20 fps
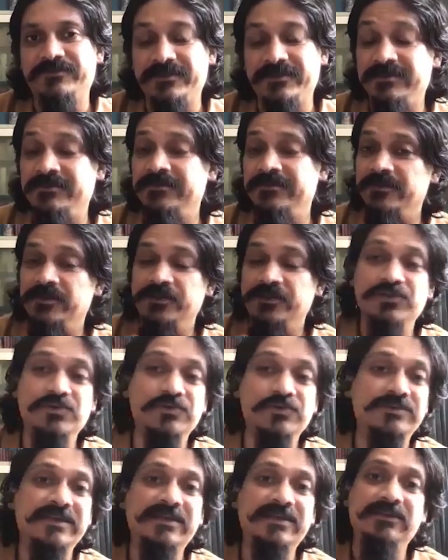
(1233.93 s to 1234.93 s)
Uh,
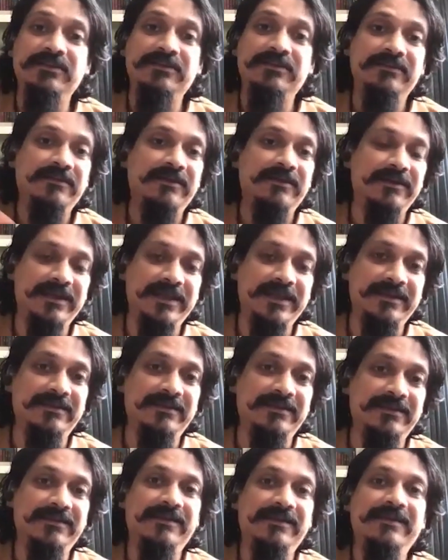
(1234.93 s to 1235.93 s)
using again,
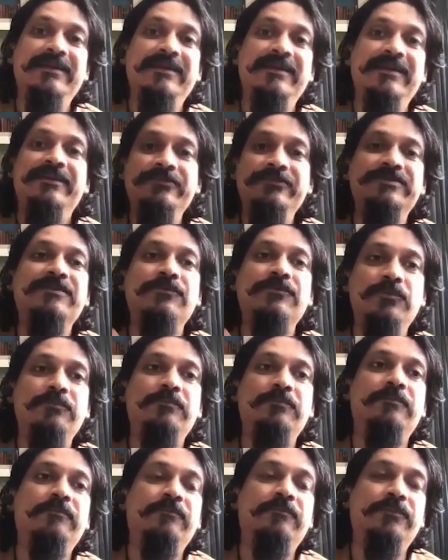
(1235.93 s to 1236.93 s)
using
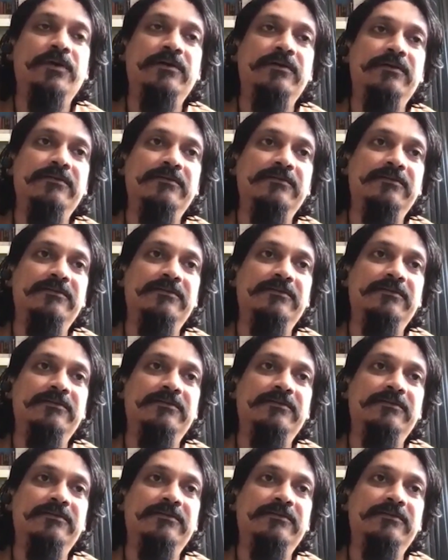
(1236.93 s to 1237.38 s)
uh,